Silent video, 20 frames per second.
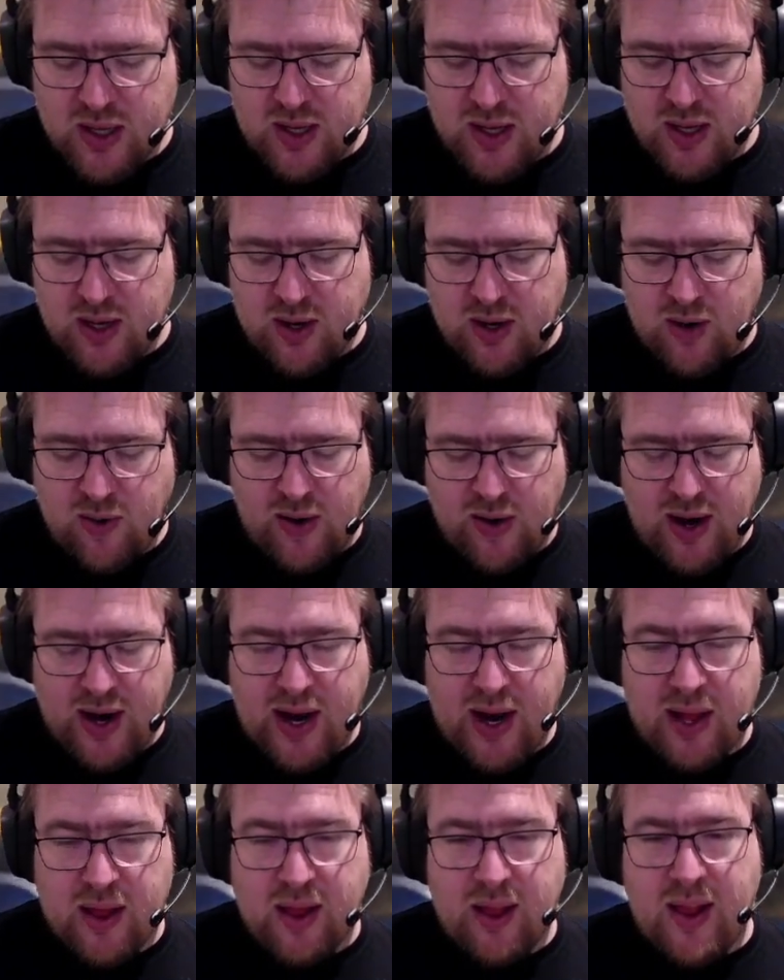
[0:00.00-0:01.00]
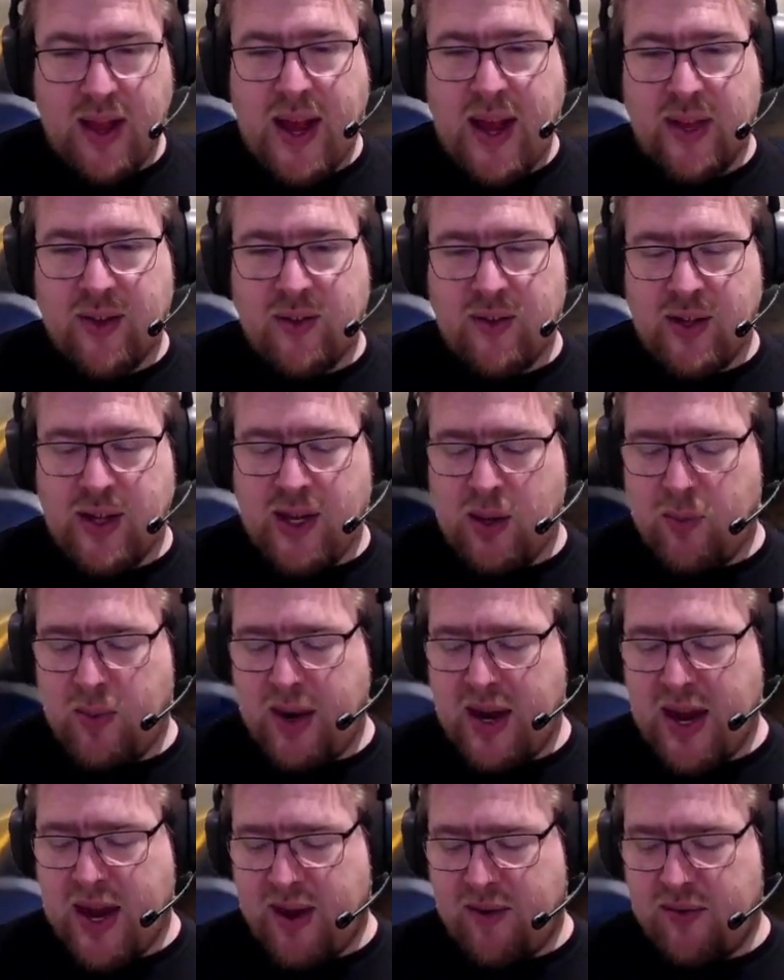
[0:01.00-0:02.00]
All right, and lastly, we
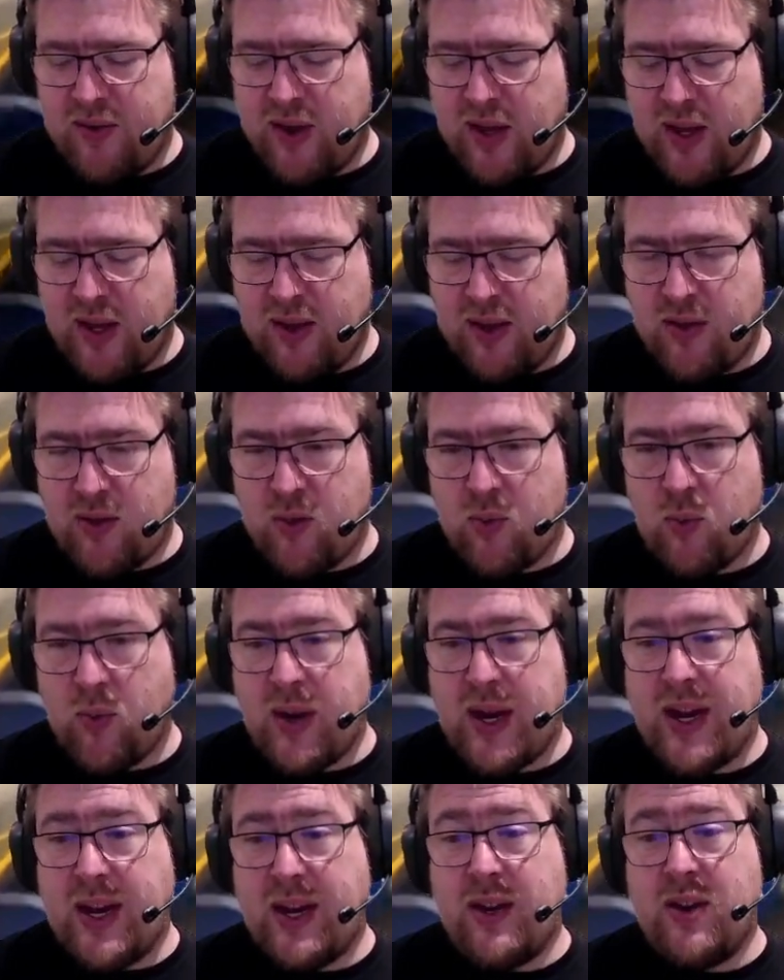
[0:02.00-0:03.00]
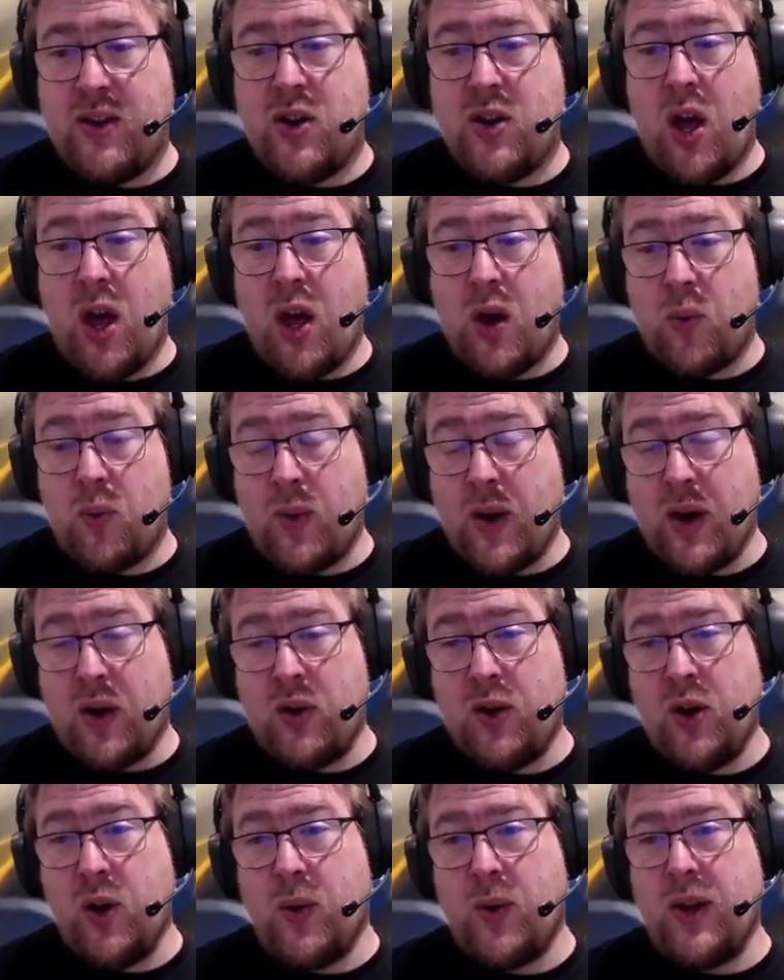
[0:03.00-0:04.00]
have the 3 non-rare
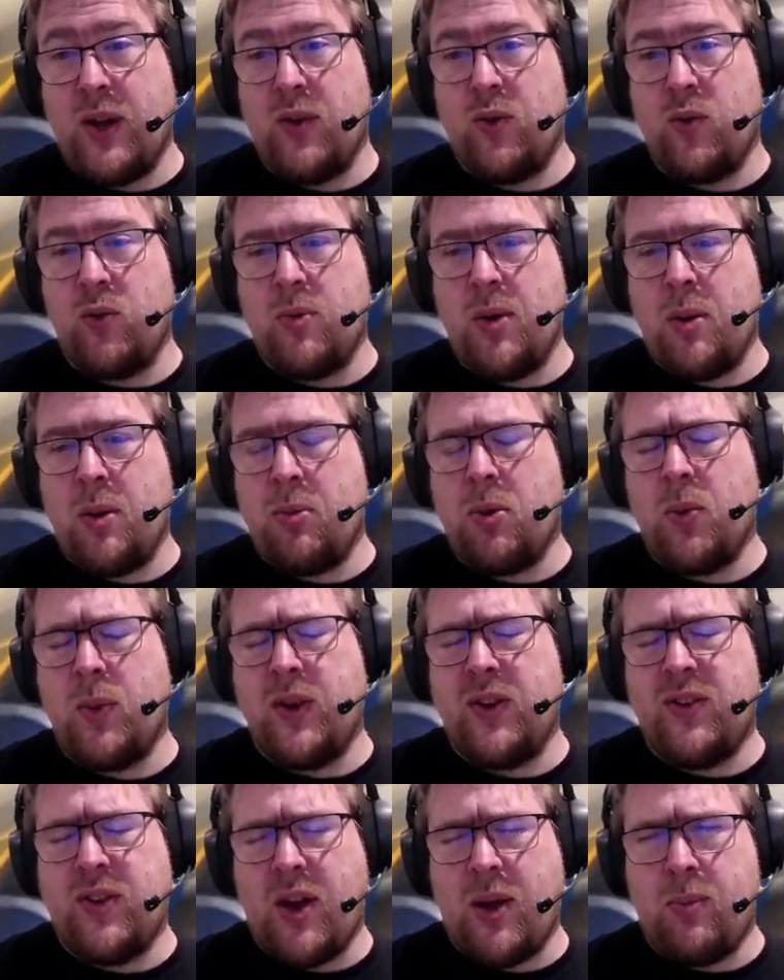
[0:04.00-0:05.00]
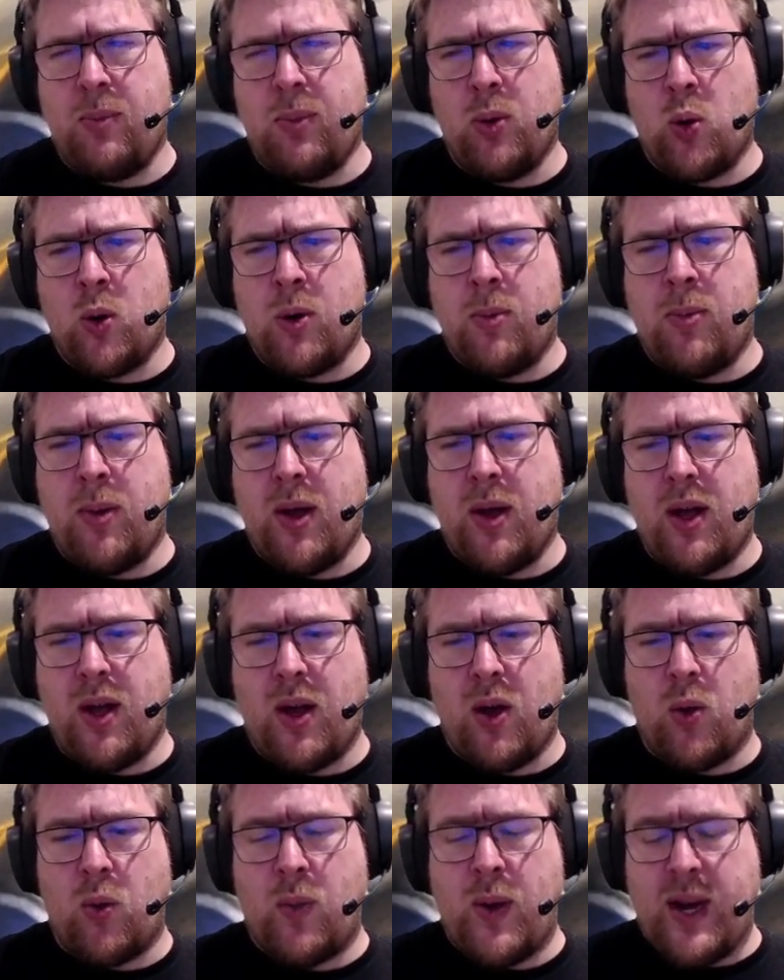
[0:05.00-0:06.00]
tokens. Remember, we saw Blorb
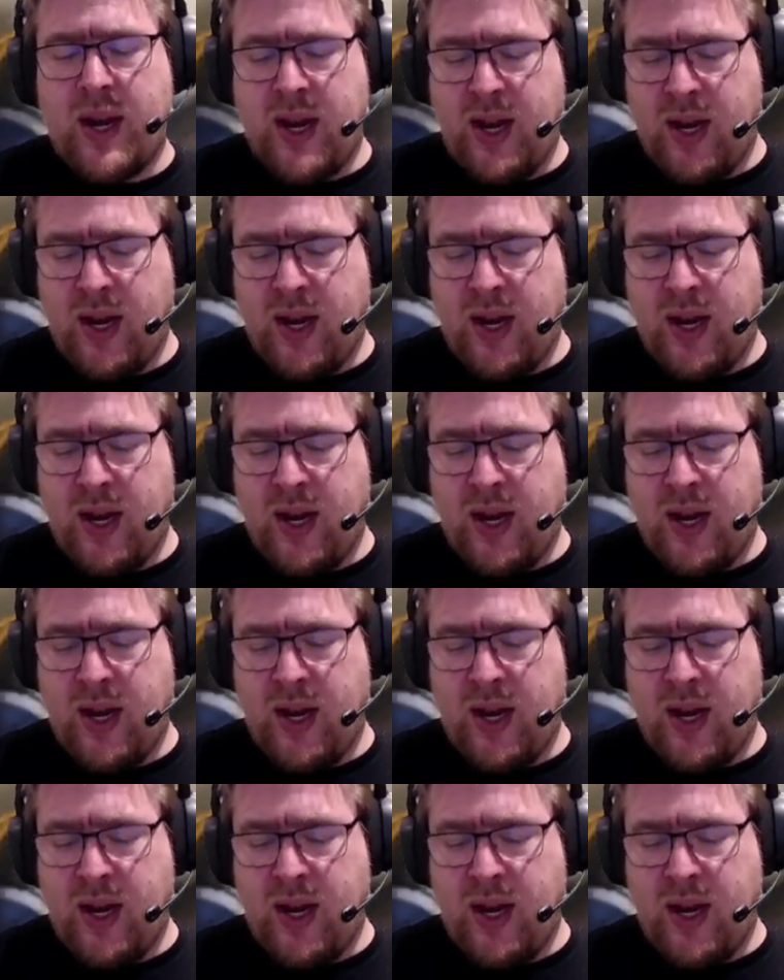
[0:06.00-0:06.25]
already.